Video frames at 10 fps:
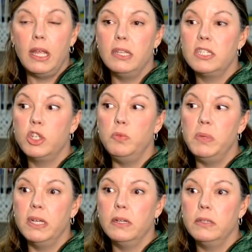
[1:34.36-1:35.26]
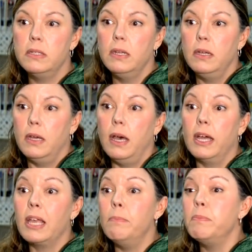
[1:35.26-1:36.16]
is to build a
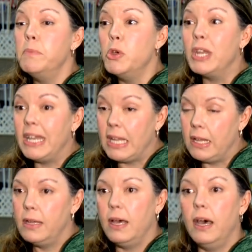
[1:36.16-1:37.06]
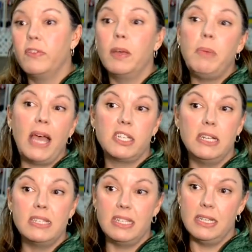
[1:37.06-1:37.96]
community of
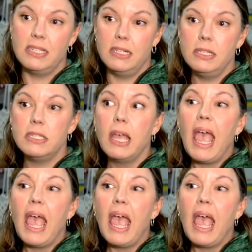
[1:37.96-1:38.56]
compassionate citizens,